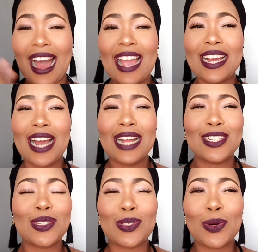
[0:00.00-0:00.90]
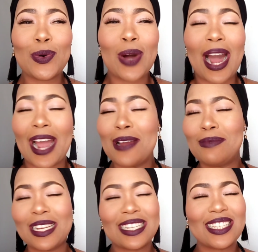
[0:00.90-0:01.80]
I got so
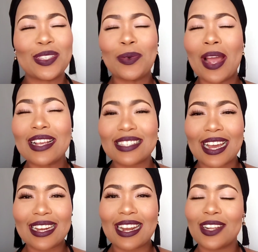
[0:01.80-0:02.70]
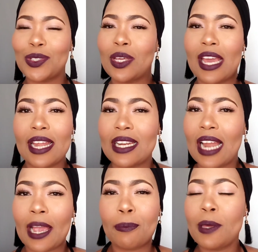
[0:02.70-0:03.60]
hyped and so excited to get
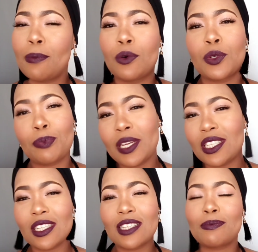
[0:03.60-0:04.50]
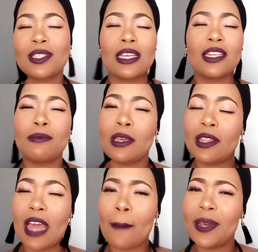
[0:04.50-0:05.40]
like people's pictures, sending me
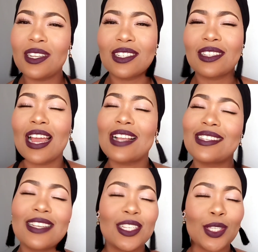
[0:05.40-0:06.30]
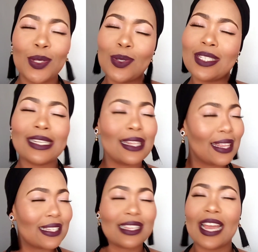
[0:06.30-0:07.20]
their pictures like, sis, you did this.